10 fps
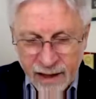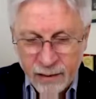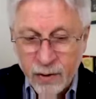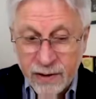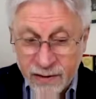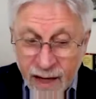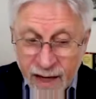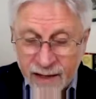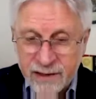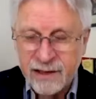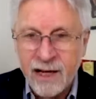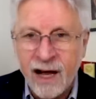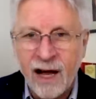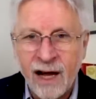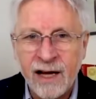And with that,
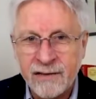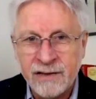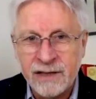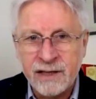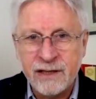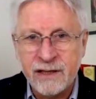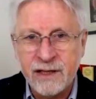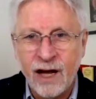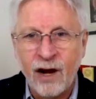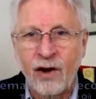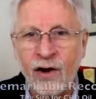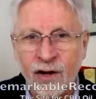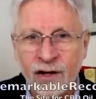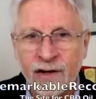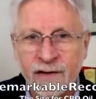I have seen a
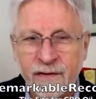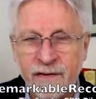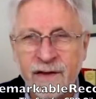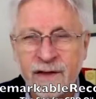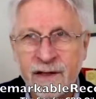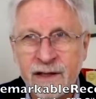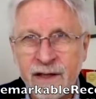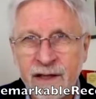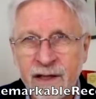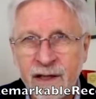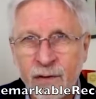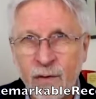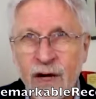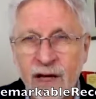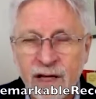lot of
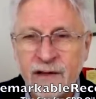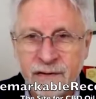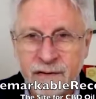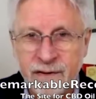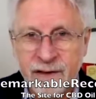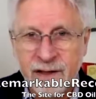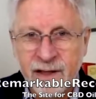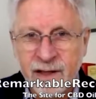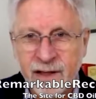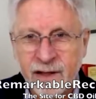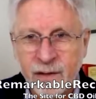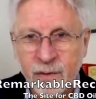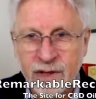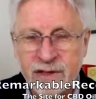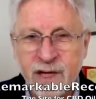relief
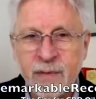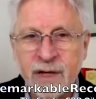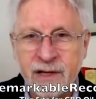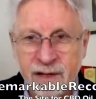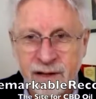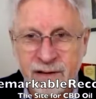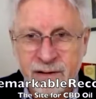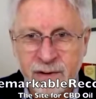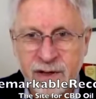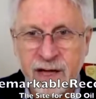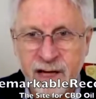with CBD, with